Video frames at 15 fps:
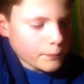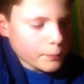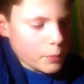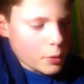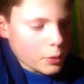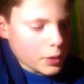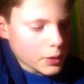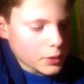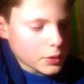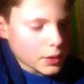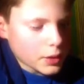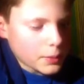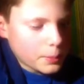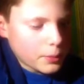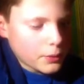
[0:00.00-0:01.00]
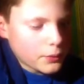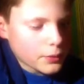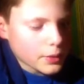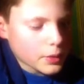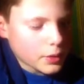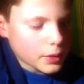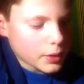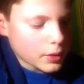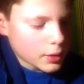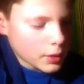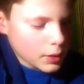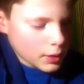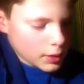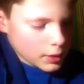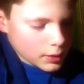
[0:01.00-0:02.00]
pockets there to put things in.
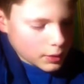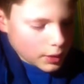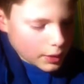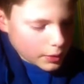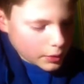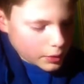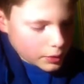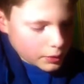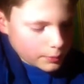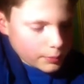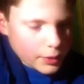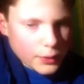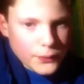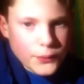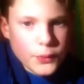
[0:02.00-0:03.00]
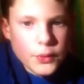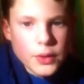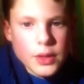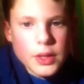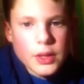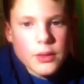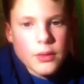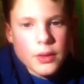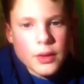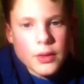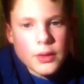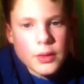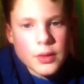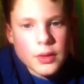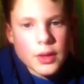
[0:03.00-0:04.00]
That's about £400,
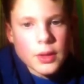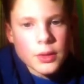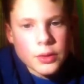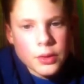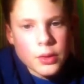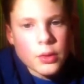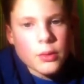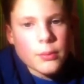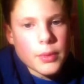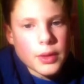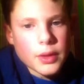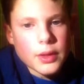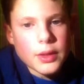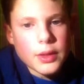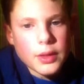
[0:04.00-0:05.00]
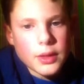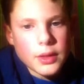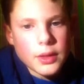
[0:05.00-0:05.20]
so that's a lot of money.